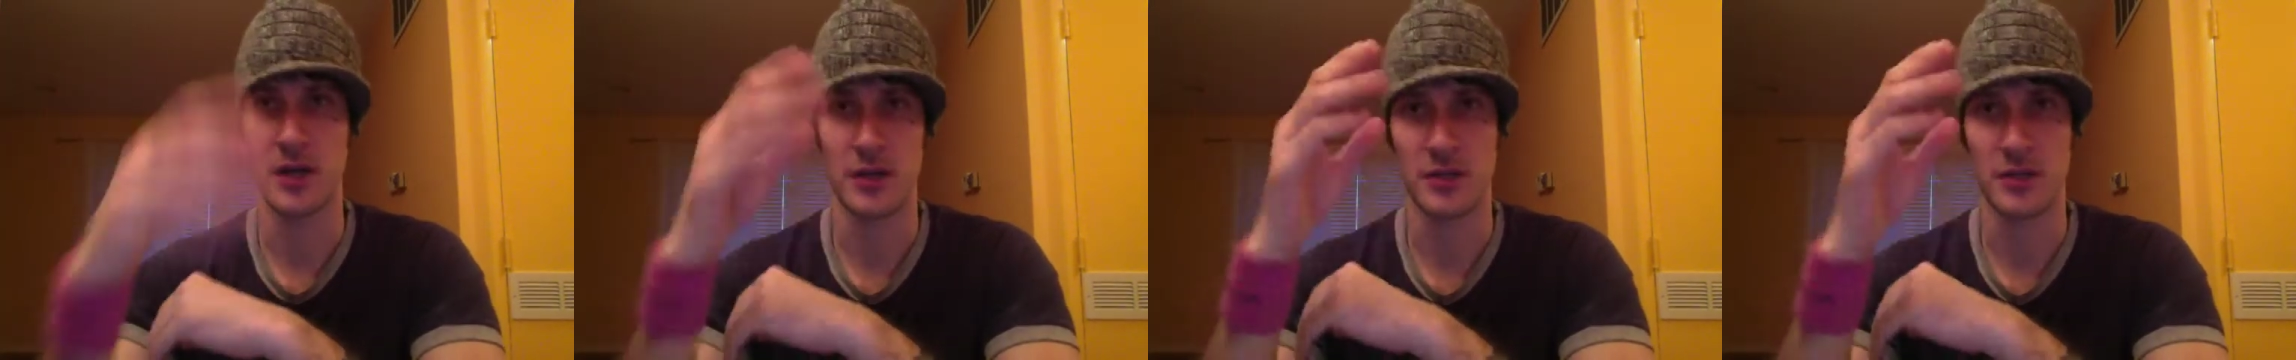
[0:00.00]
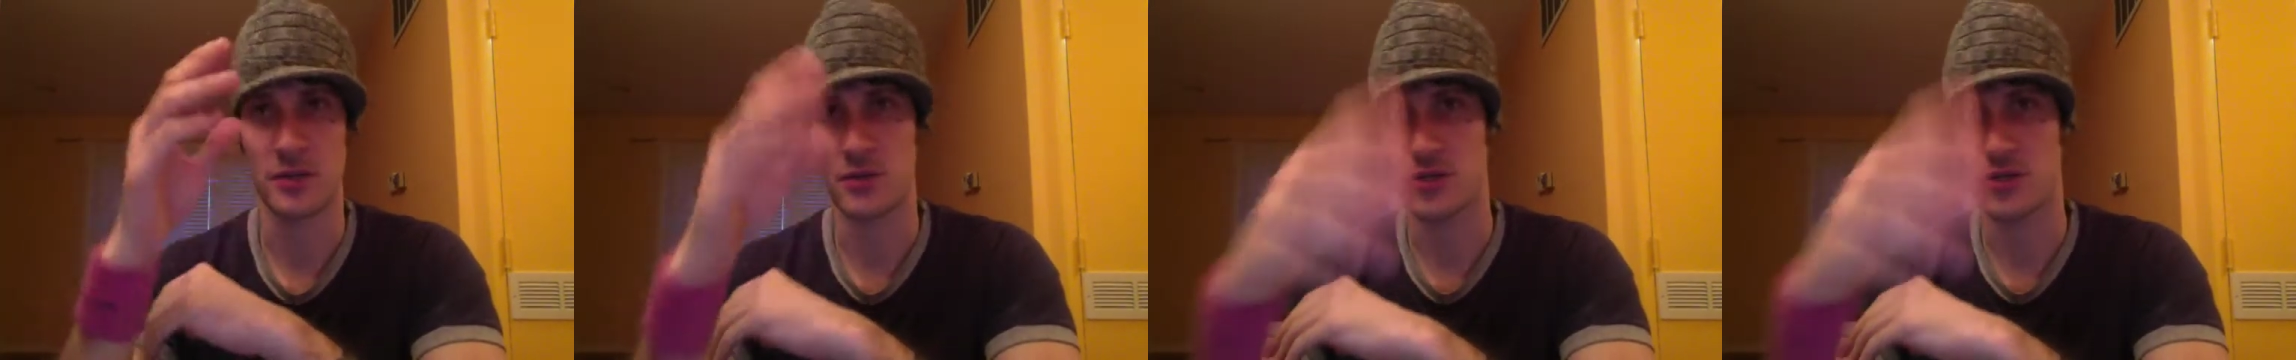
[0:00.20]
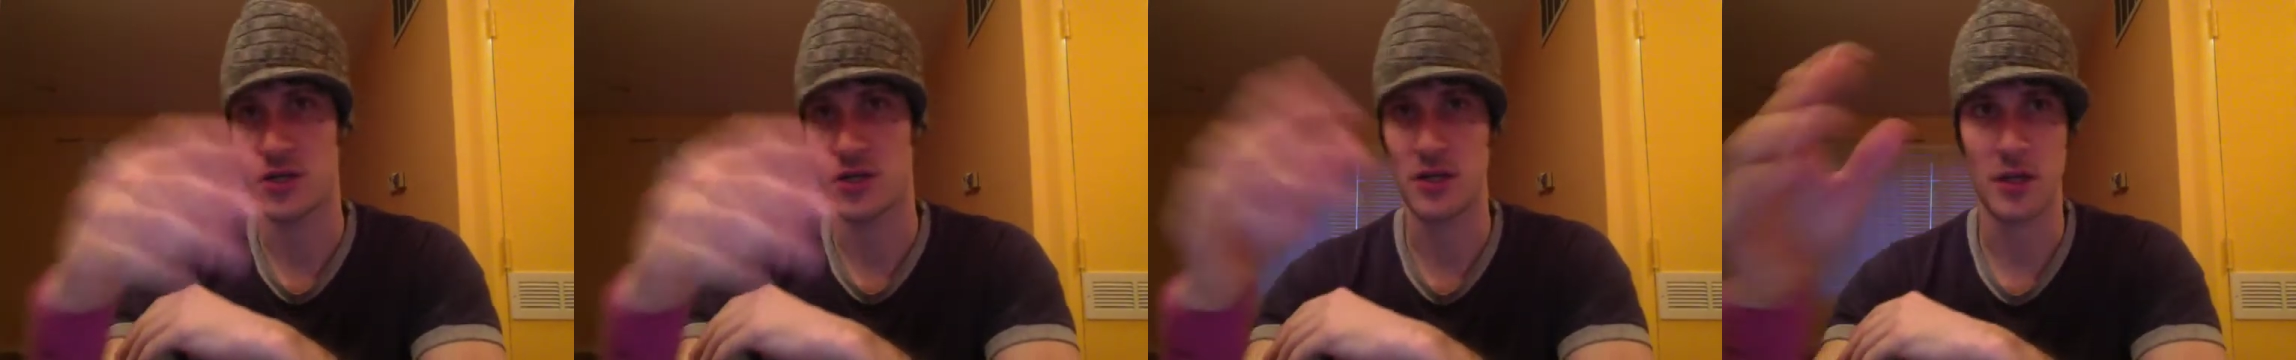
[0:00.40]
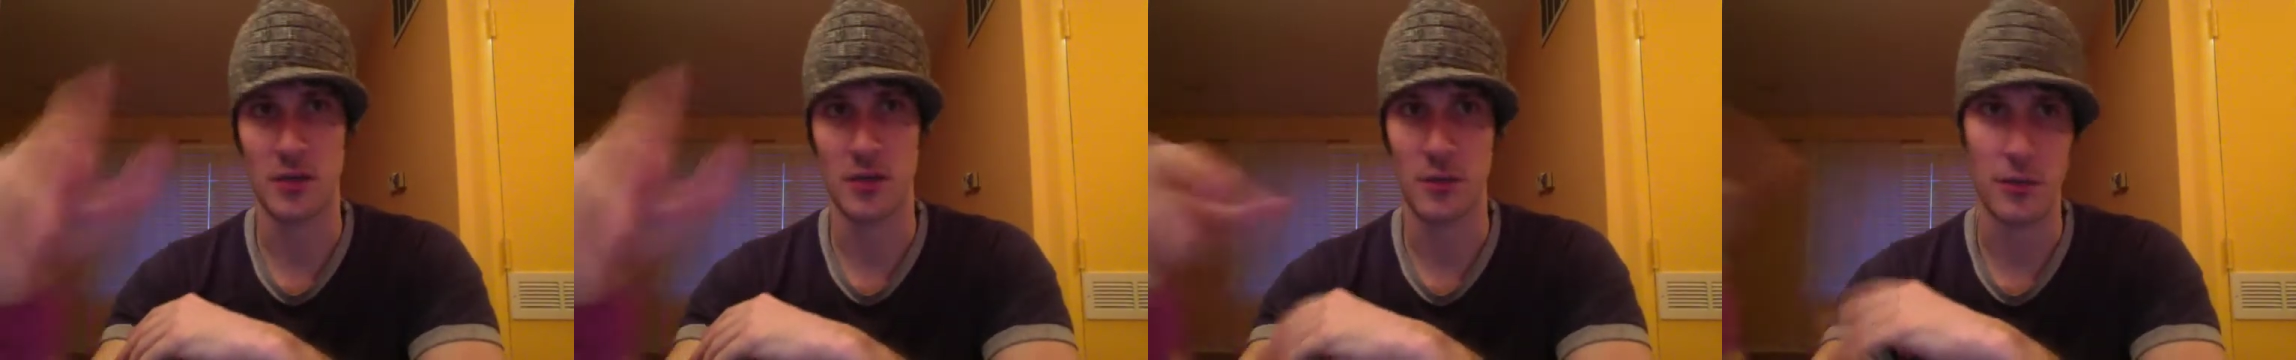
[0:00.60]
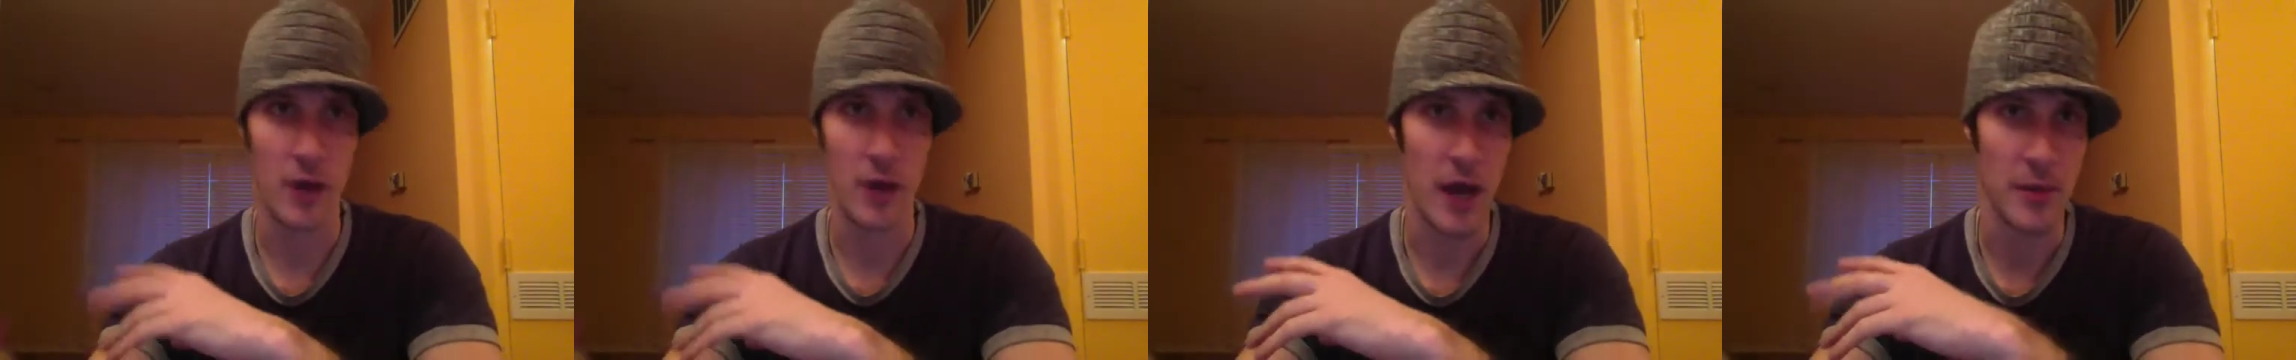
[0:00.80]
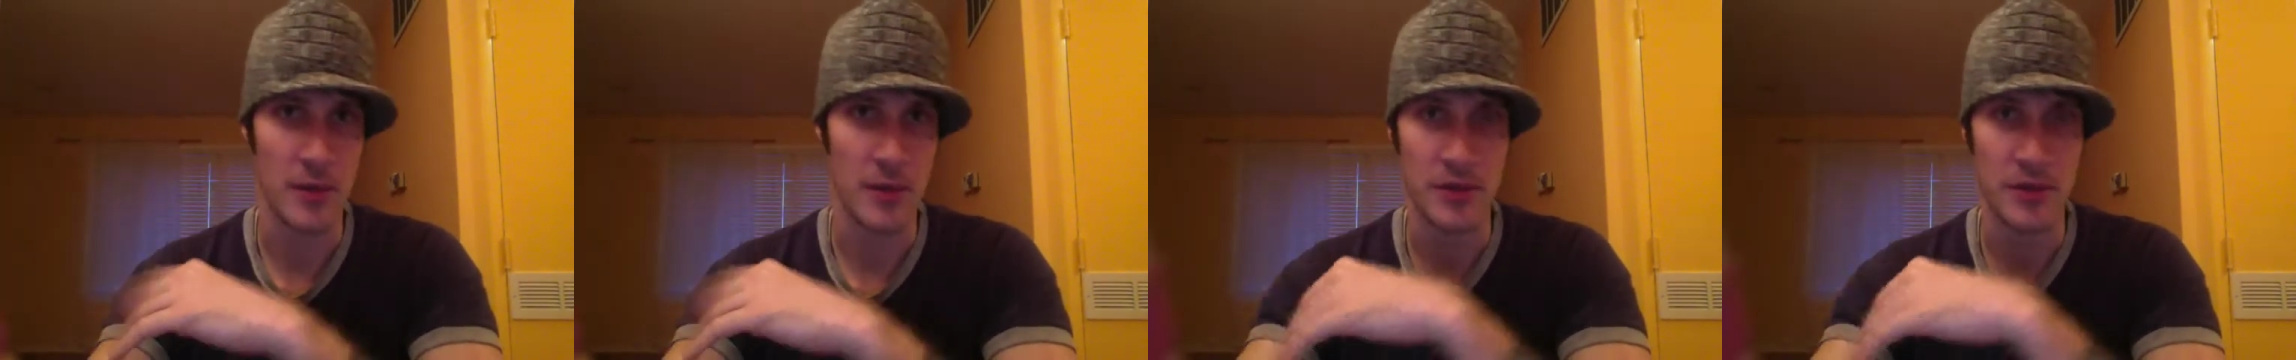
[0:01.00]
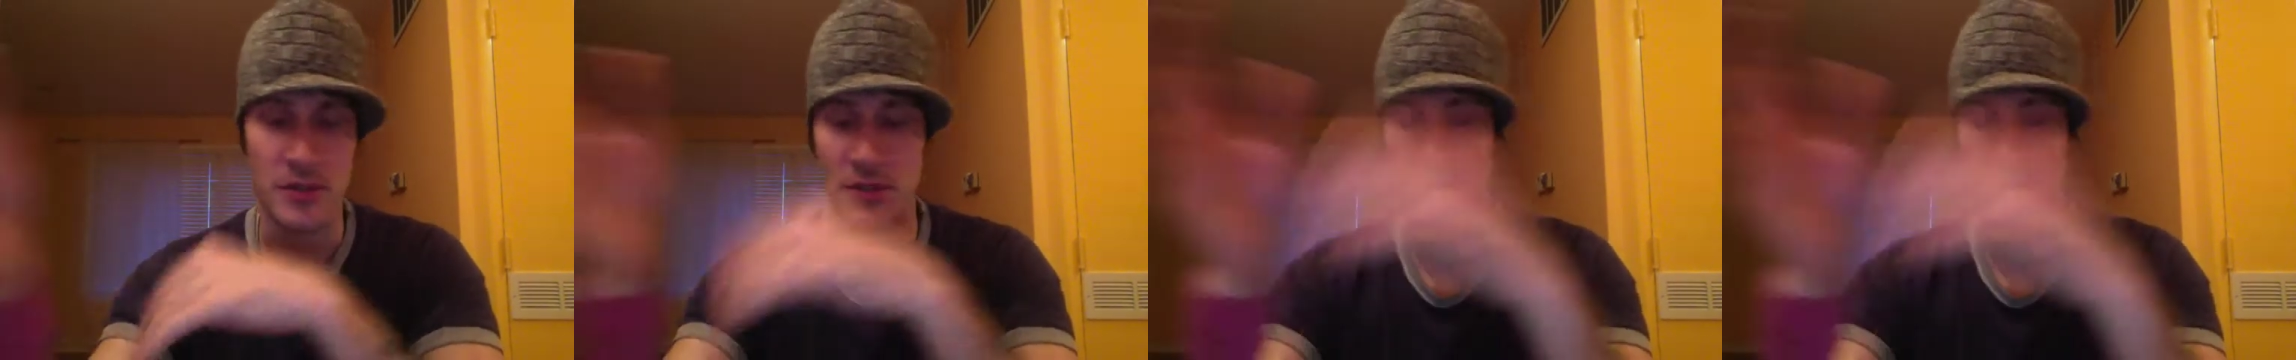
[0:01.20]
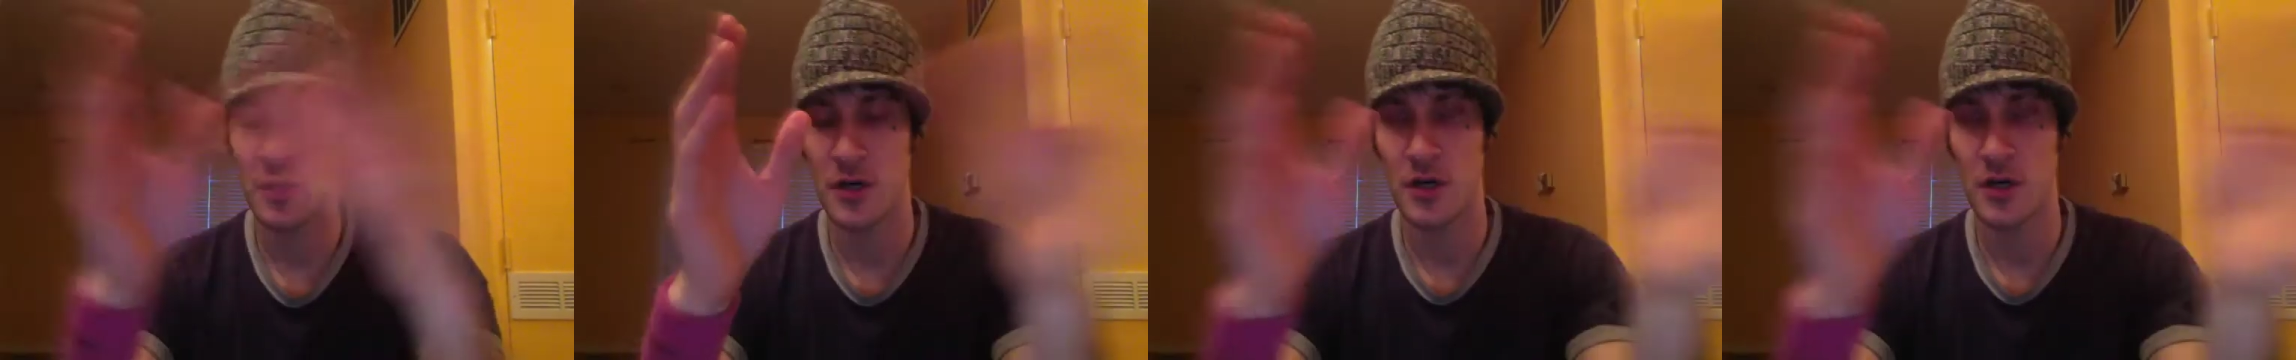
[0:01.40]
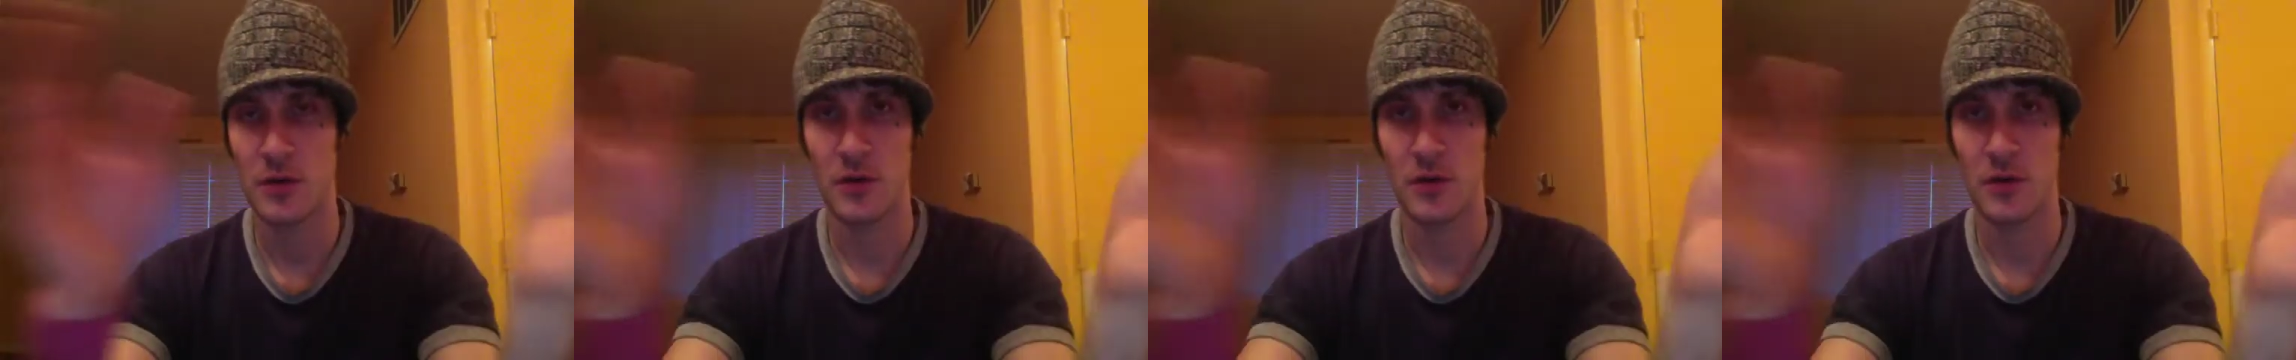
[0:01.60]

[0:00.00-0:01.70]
associate that with rabbits.